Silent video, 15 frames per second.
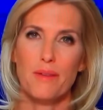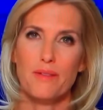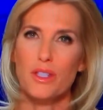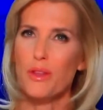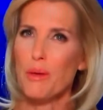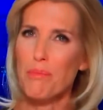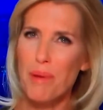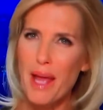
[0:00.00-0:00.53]
So
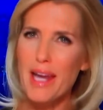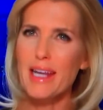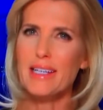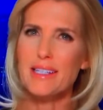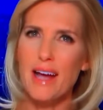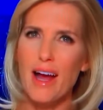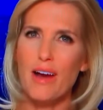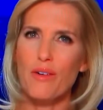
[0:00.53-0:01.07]
the petty
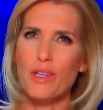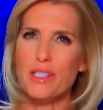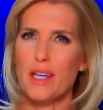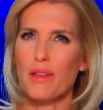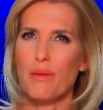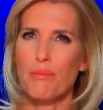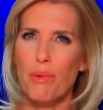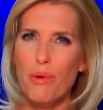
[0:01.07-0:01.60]
tyrants on
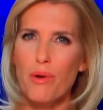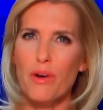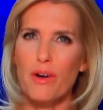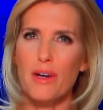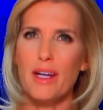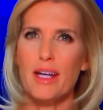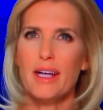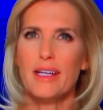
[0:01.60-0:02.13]
the
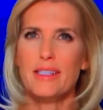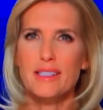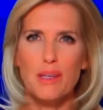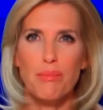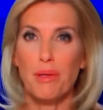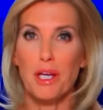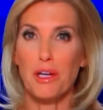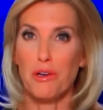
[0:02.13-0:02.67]
board
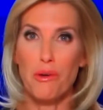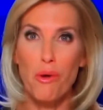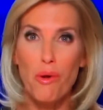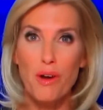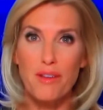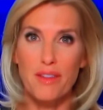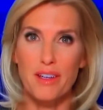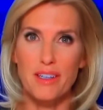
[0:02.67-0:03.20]
simply
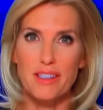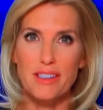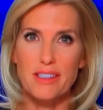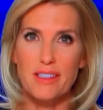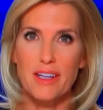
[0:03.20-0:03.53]
ignored this